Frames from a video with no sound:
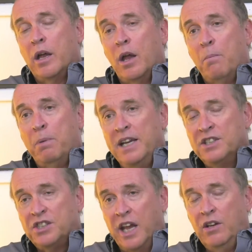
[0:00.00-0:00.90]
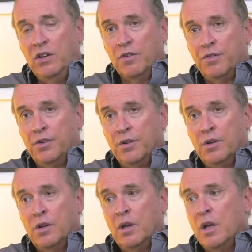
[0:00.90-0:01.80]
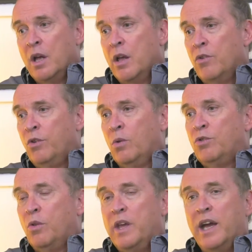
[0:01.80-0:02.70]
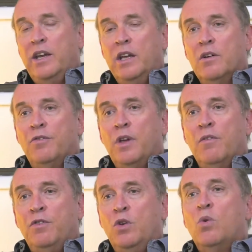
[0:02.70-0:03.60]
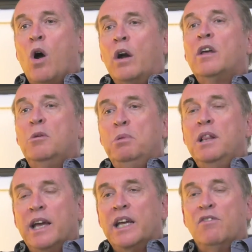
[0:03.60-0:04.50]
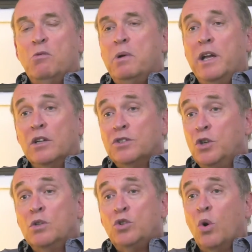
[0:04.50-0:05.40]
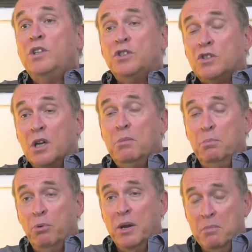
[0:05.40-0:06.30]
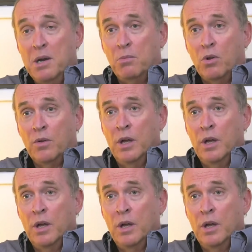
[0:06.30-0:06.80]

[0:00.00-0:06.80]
Be distinctive. So the idea of, if you are going to be like everybody else, your choices are going to be pretty minimal,